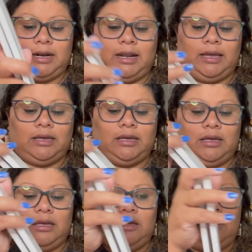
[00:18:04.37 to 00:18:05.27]
I like,
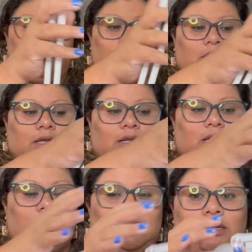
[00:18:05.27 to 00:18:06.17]
you don't need
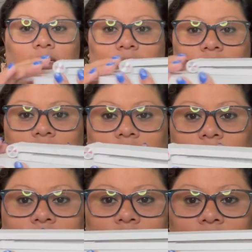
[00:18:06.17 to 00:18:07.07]
it. It's
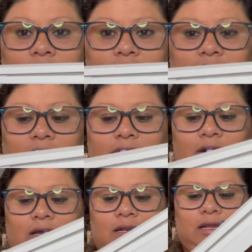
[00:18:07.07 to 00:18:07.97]
just you can save it
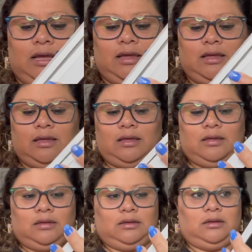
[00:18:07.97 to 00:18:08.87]
like that,
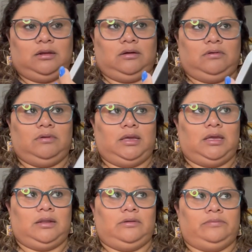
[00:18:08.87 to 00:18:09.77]
you know,
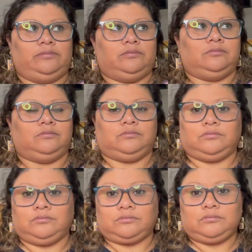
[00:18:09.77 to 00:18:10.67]
and
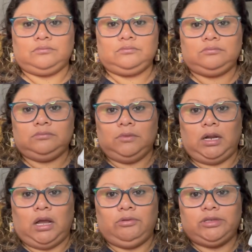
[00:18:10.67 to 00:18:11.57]

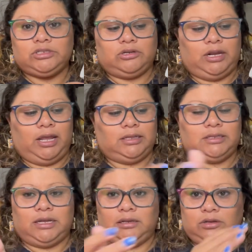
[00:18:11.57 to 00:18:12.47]
I'll disconnect
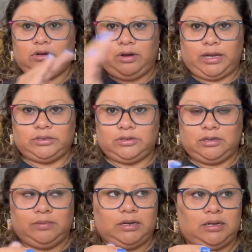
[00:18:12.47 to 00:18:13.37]
it. You know how to
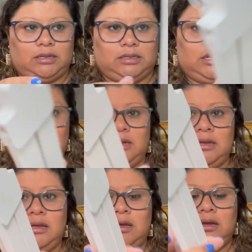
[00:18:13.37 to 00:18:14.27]
leave in anything
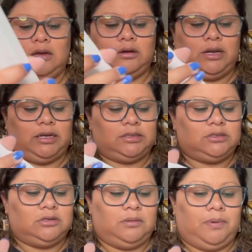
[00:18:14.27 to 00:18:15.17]
connecting
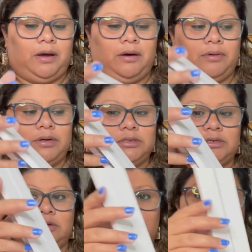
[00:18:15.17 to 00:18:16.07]
to the power.
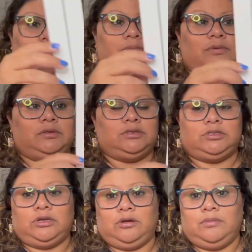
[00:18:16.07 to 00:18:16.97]
So, you know,
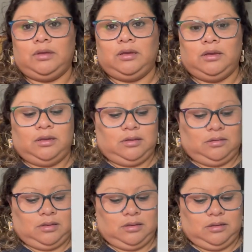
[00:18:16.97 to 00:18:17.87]
so,
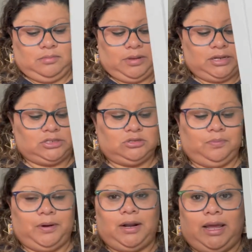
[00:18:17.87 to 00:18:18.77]
but it's
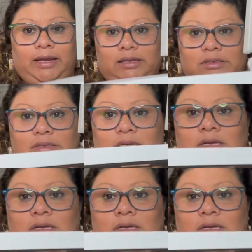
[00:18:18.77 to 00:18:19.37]
super light,